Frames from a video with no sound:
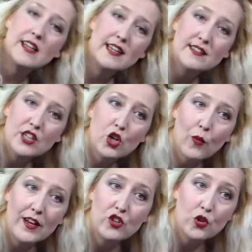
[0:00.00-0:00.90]
an easier
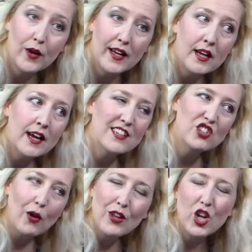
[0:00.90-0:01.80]
way to do it. It's
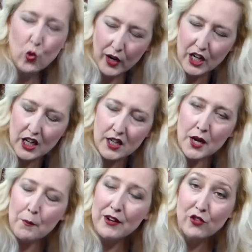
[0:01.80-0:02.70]
not really quicker,
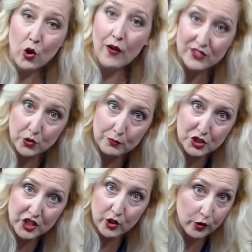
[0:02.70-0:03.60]
but if you don't have a sewing
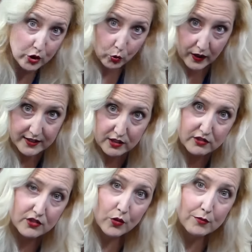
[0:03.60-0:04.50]
machine or you don't like to use
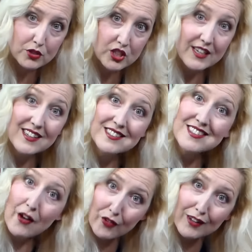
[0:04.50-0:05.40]
a sewing machine, it's
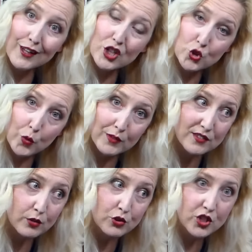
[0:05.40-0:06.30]
definitely a doable
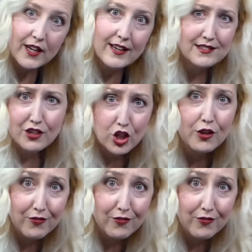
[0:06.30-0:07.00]
solution, and it's going to look